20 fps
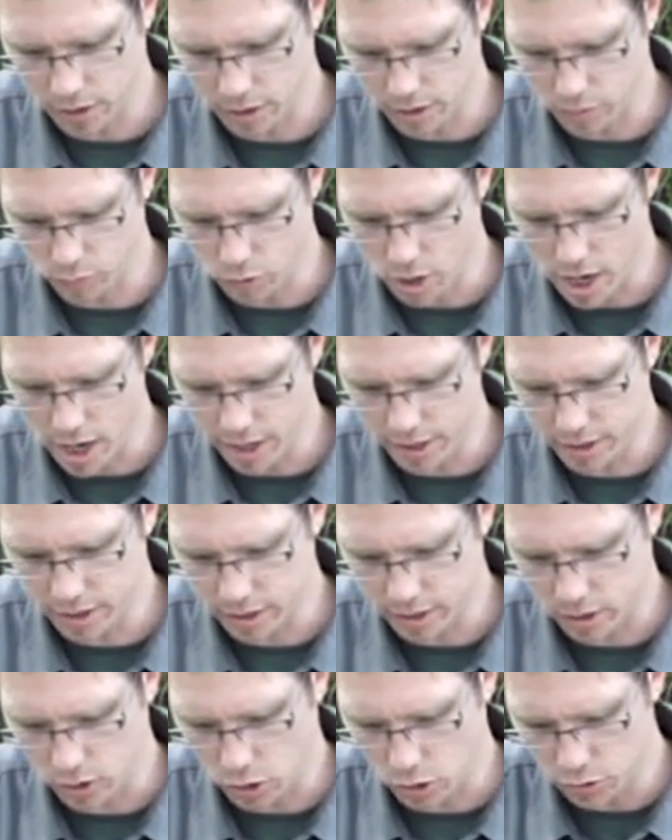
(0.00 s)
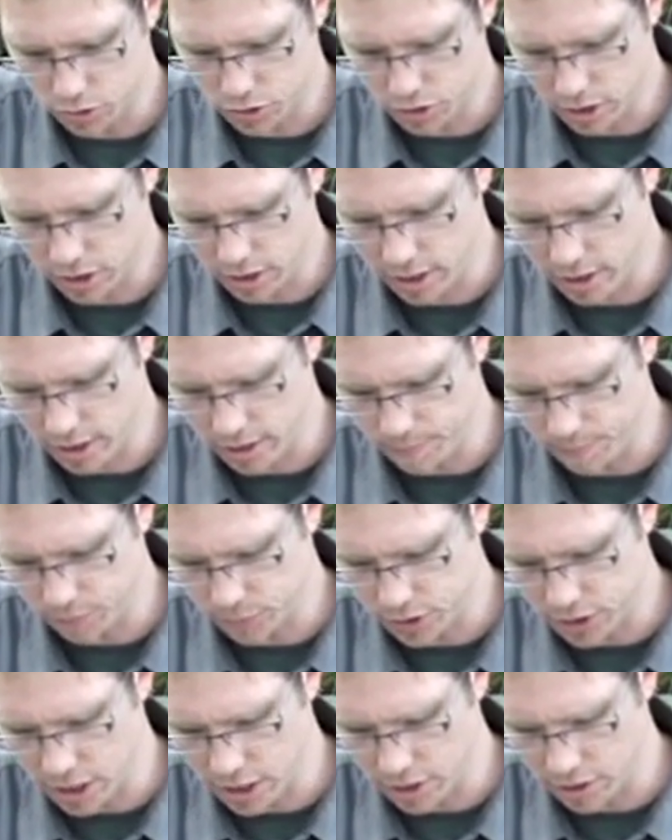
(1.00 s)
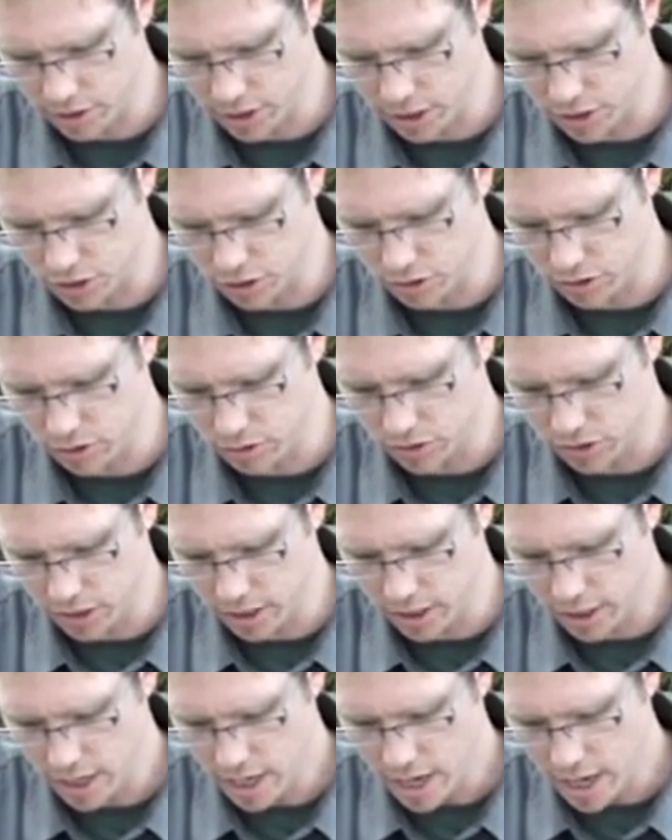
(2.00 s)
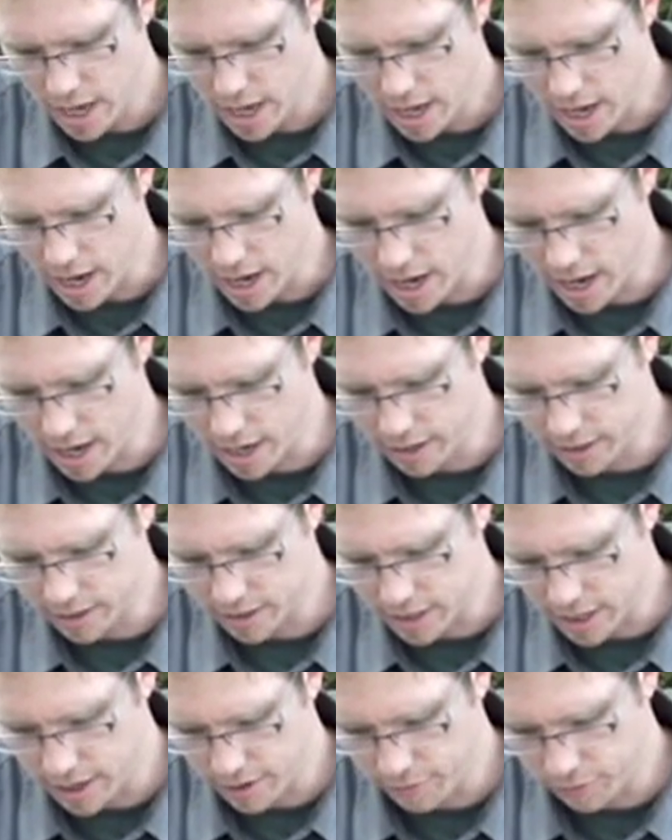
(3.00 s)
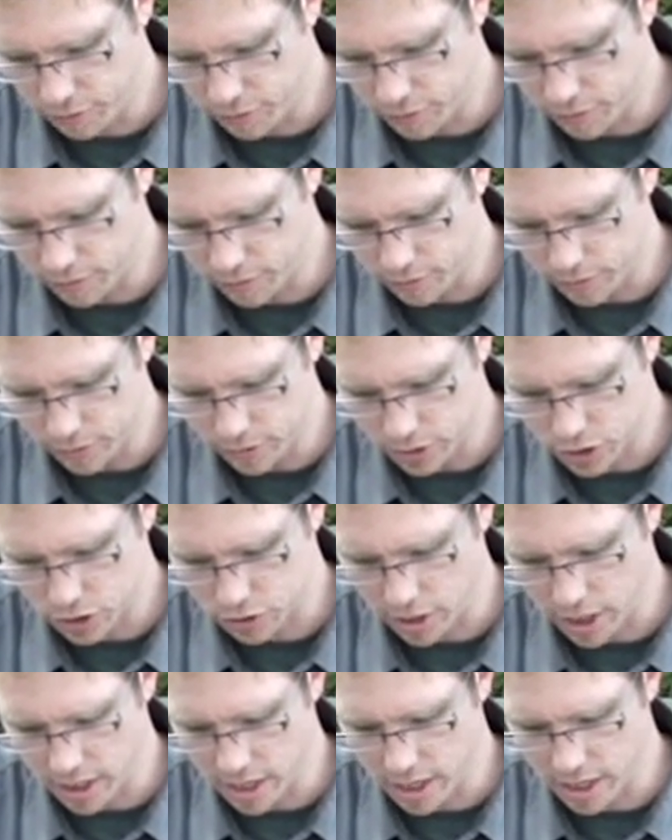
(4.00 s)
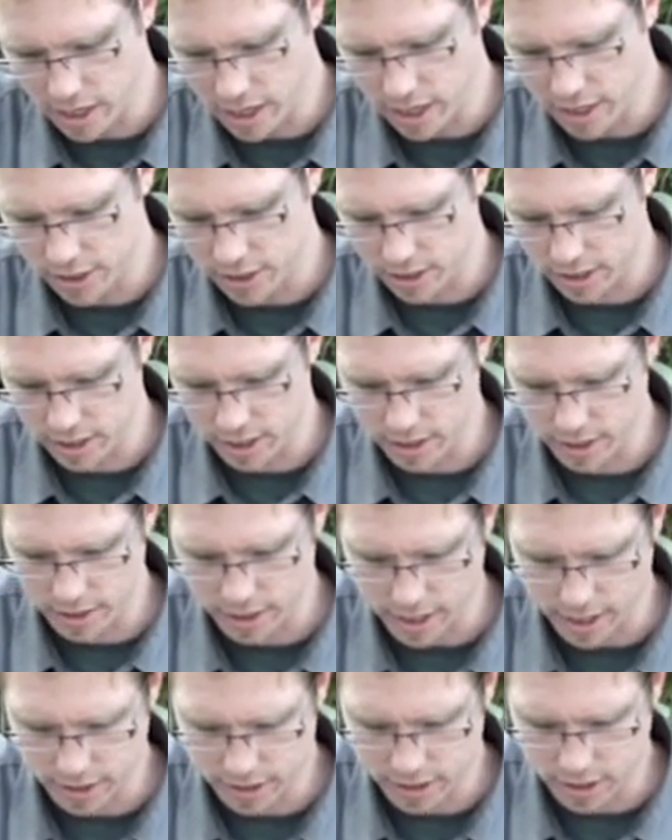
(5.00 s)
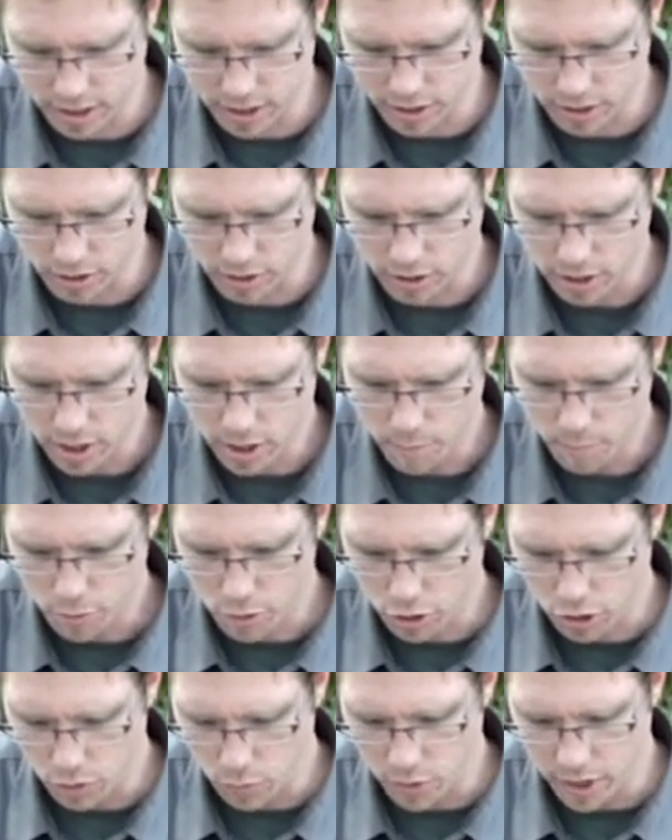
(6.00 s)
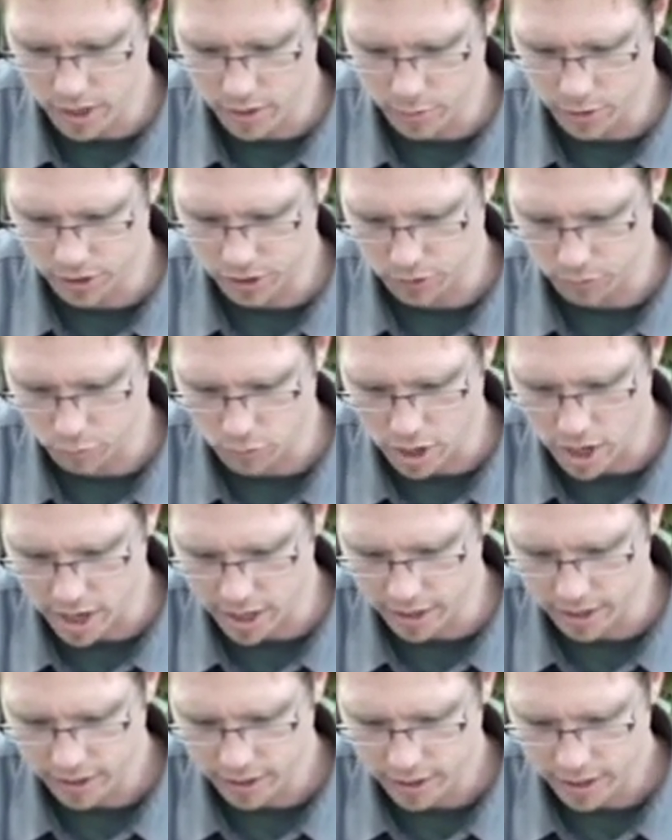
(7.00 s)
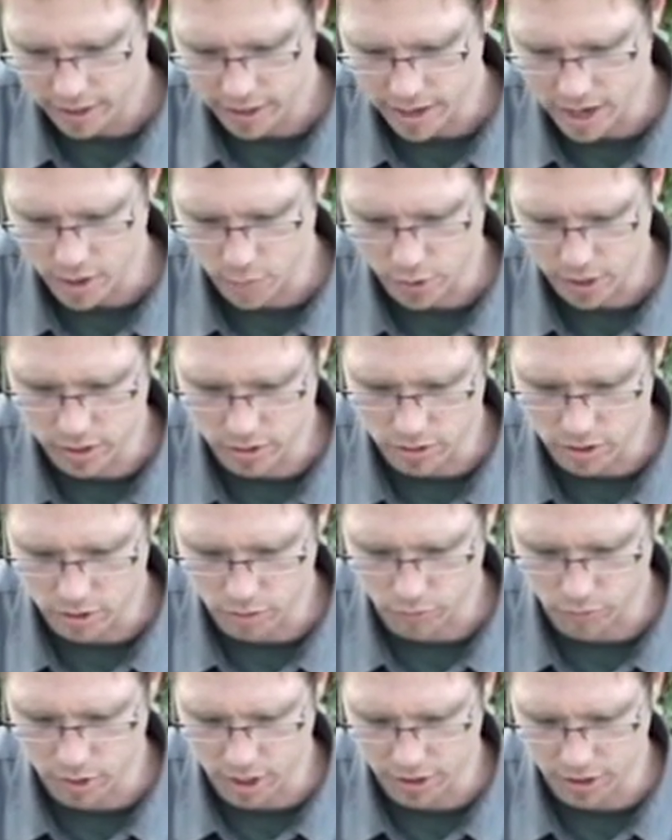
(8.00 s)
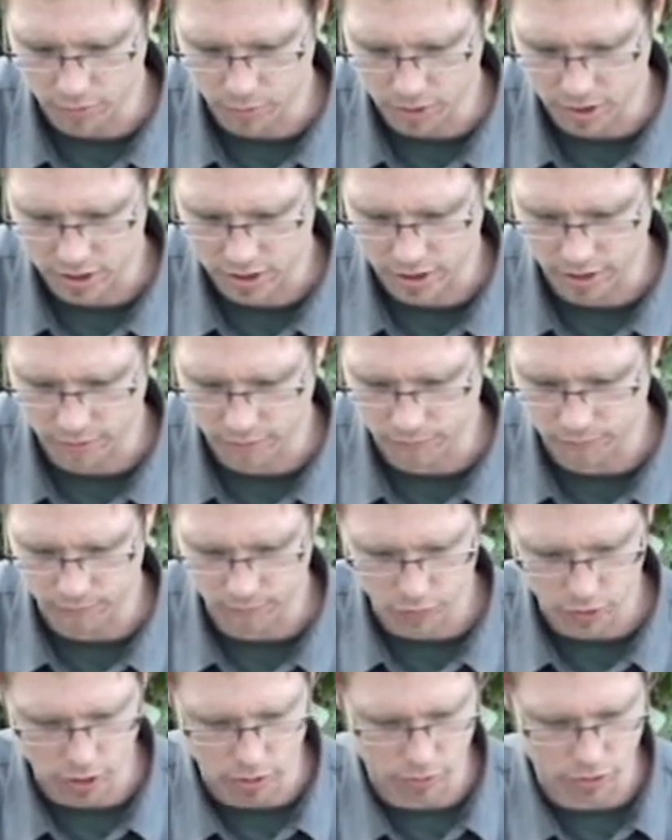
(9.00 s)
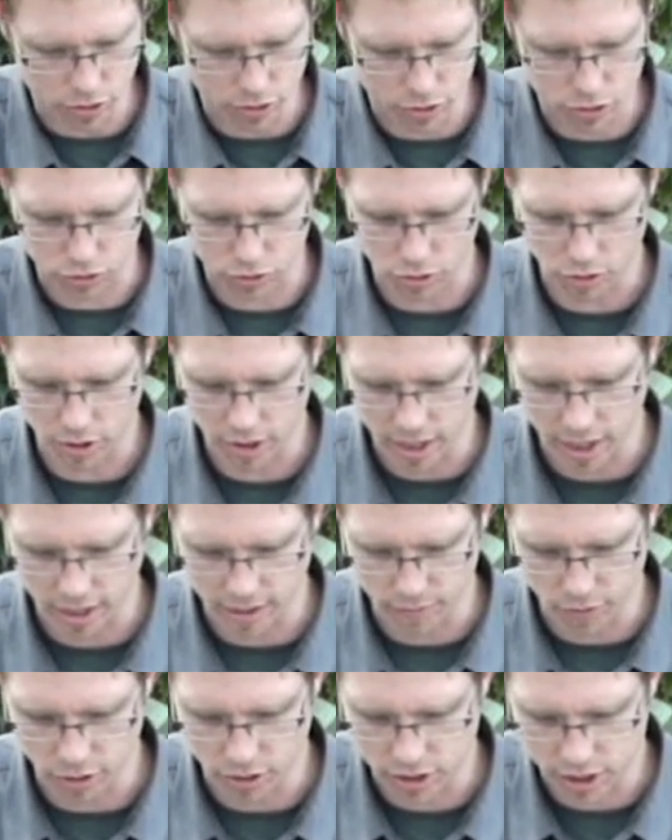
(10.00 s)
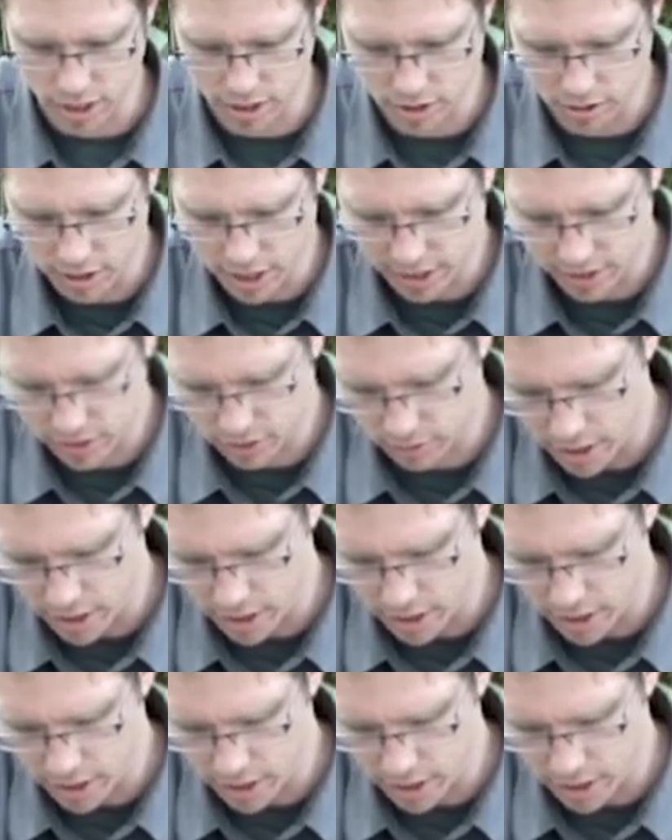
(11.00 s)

rod close to the tinder that you're using, and instead of striking into the uh, tinder, pull away with the rod. That way you don't run the risk of you know destroying any of your tinder that's